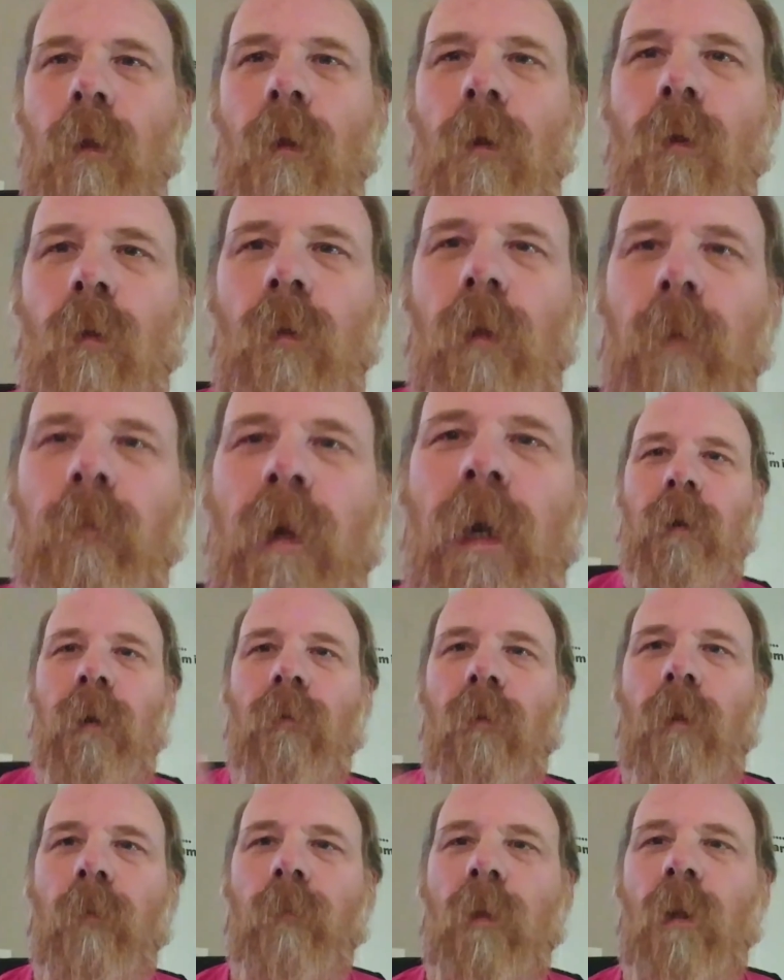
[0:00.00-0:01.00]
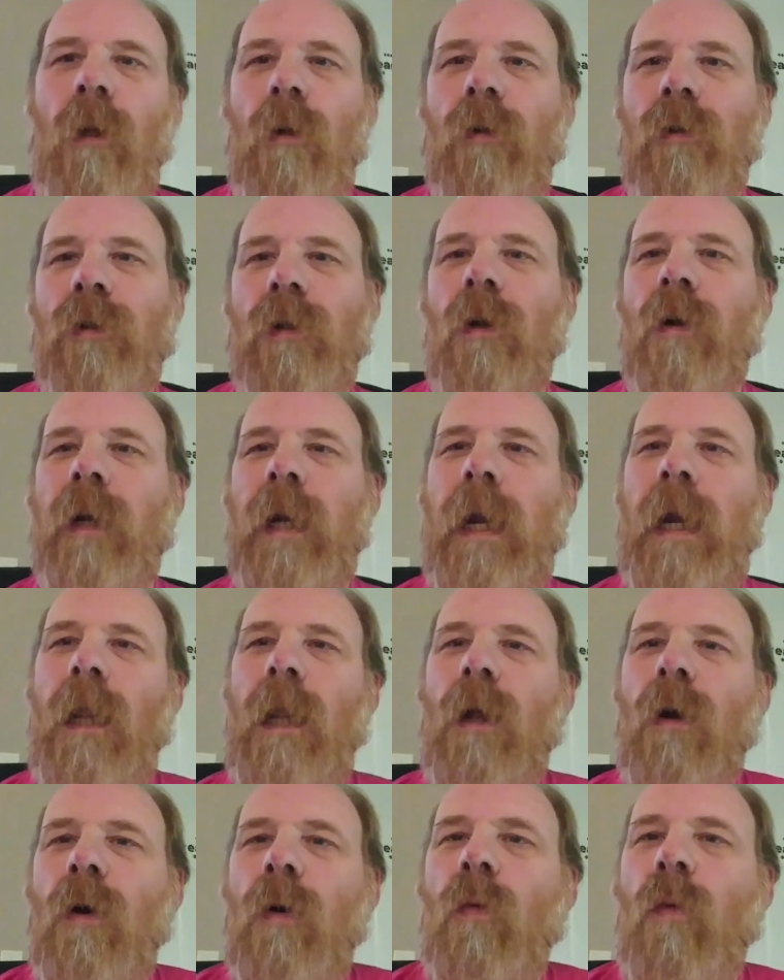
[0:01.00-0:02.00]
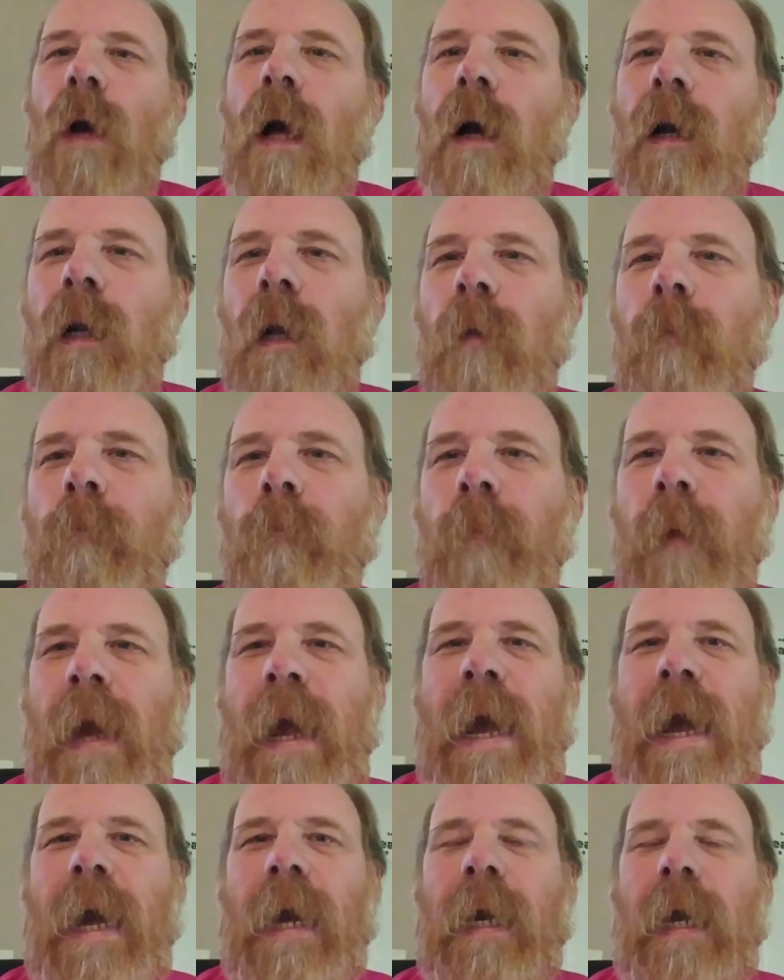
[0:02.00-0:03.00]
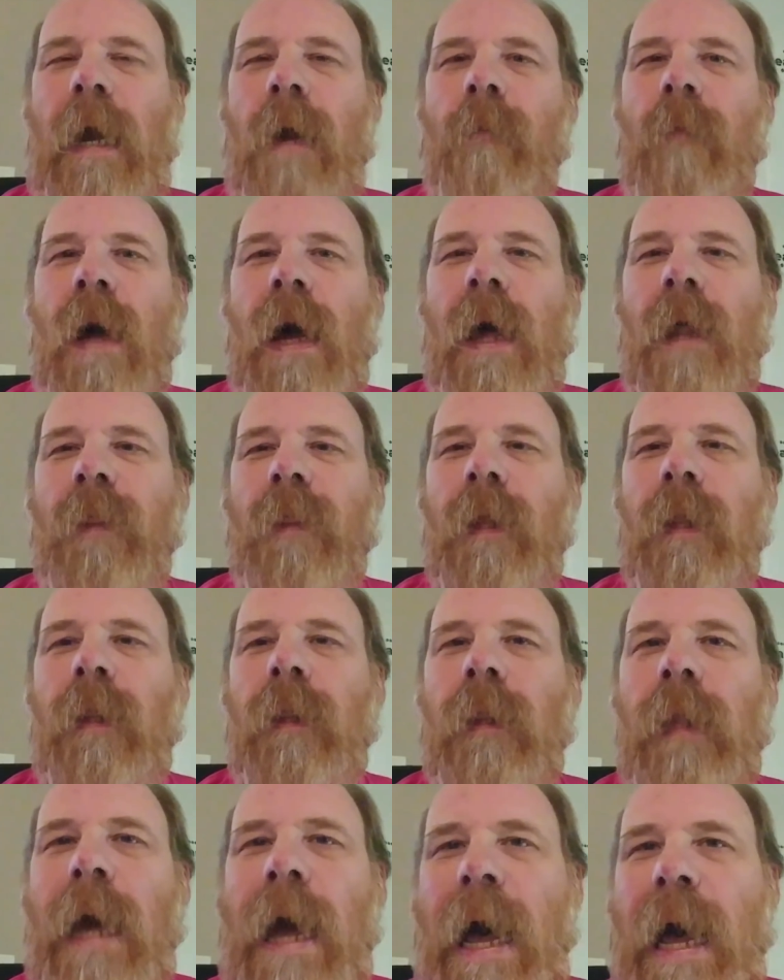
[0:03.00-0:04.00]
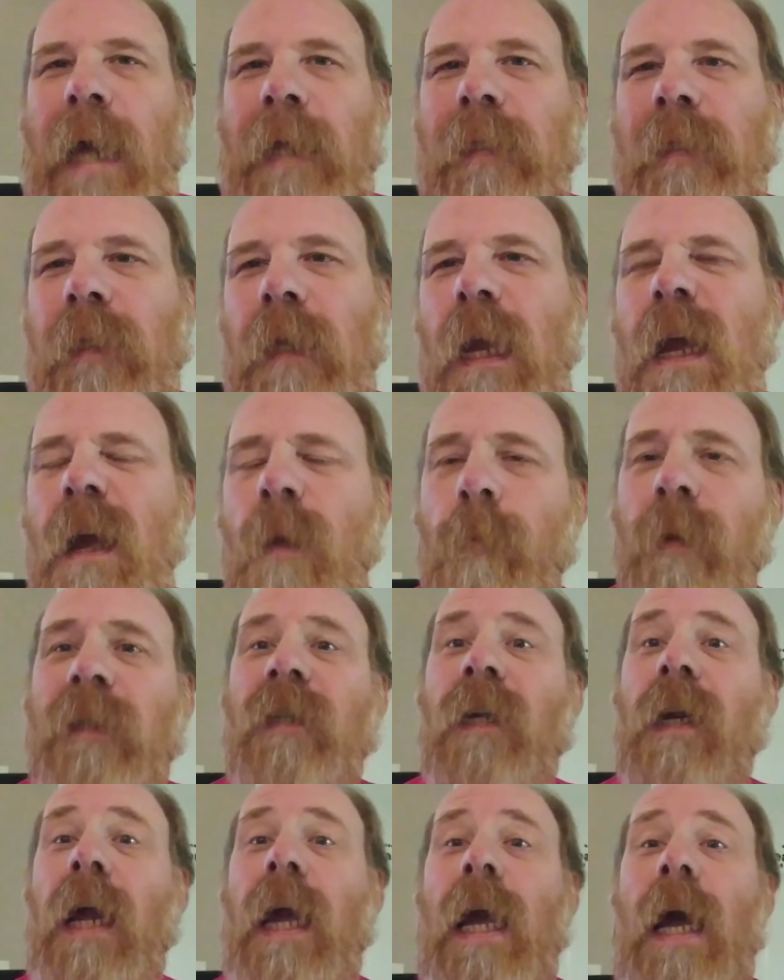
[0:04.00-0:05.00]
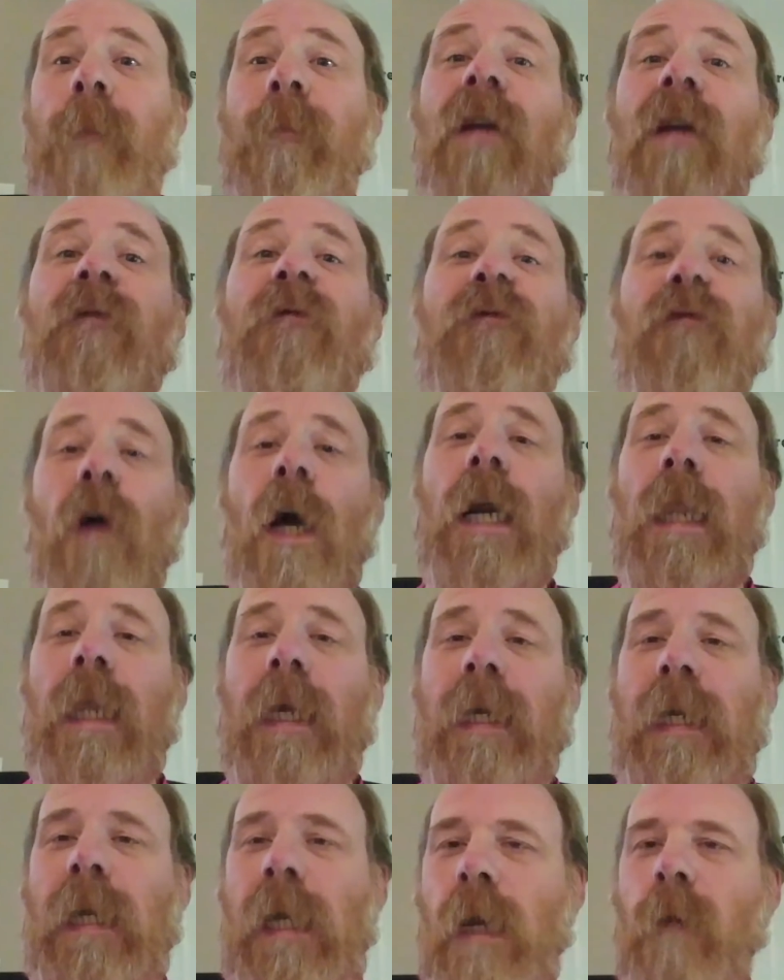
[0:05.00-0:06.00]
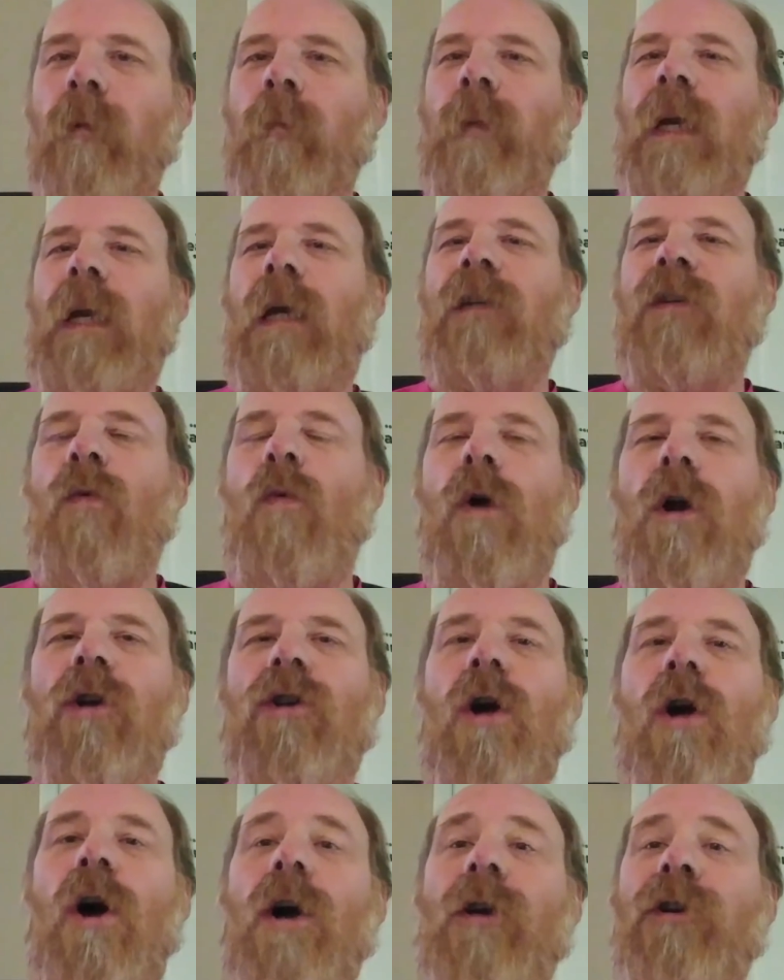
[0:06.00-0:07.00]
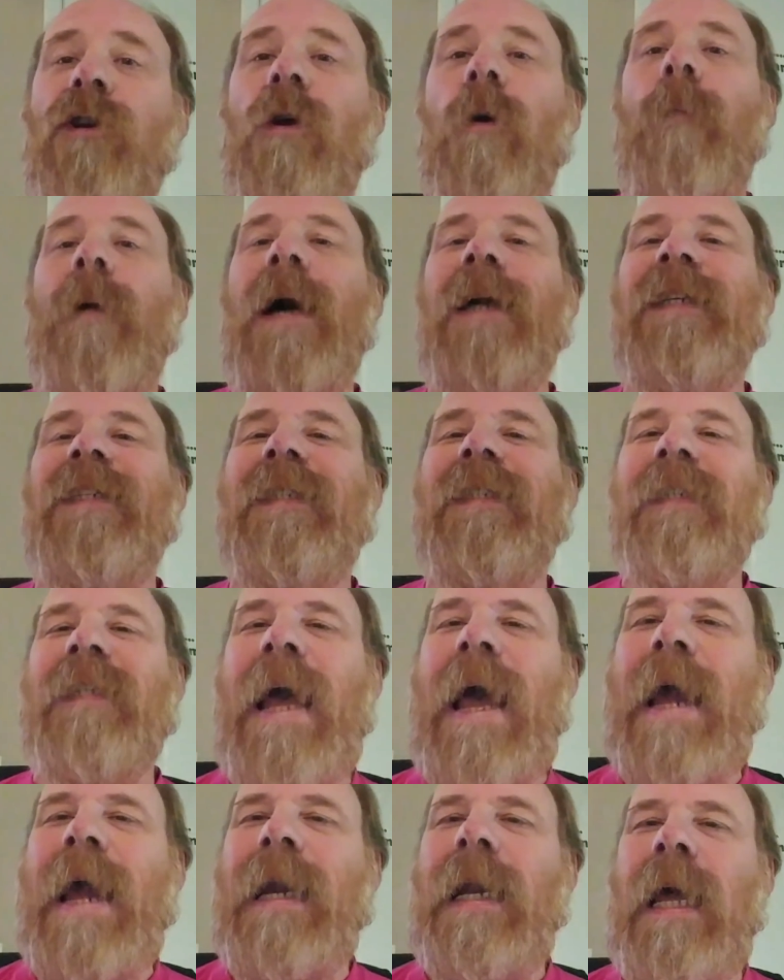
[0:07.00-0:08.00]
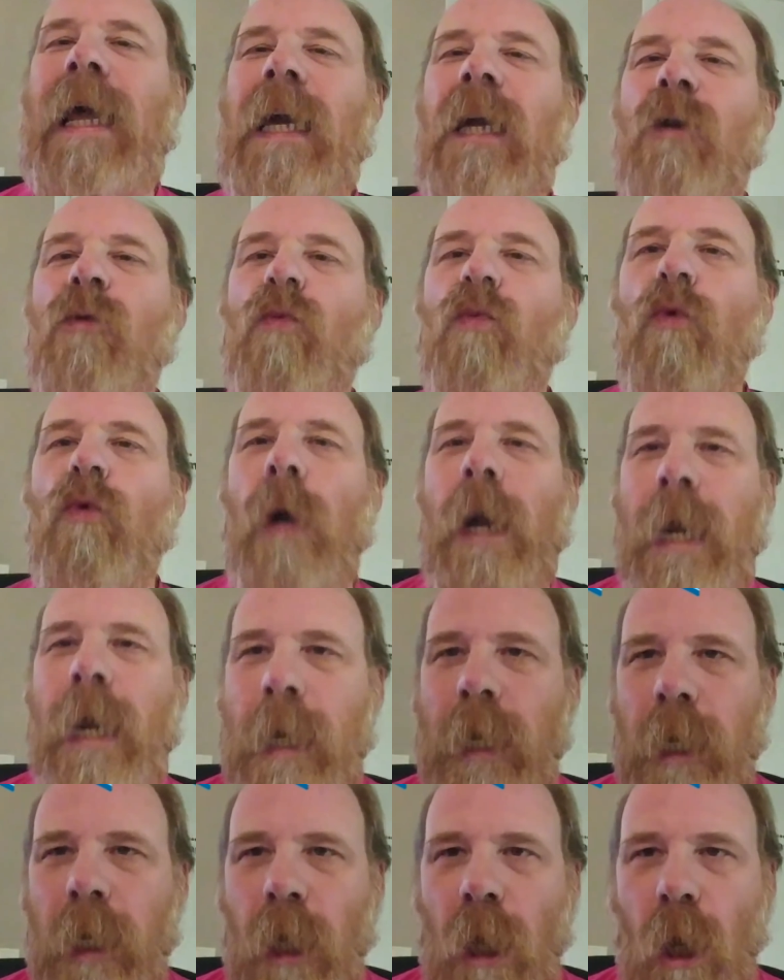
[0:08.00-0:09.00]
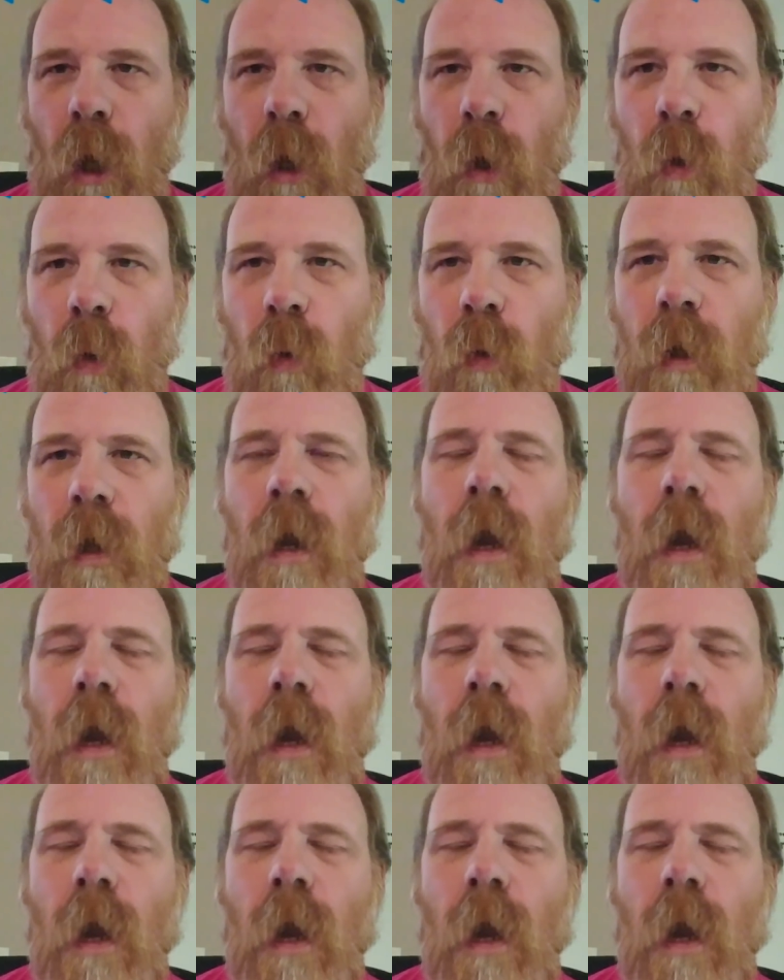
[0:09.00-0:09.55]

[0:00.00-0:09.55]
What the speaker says: Holy mackerel, I'm close. Okay, hello and welcome back. I'm on the lot, but today I'm in front of the camera because I want to talk to you about satellite radio.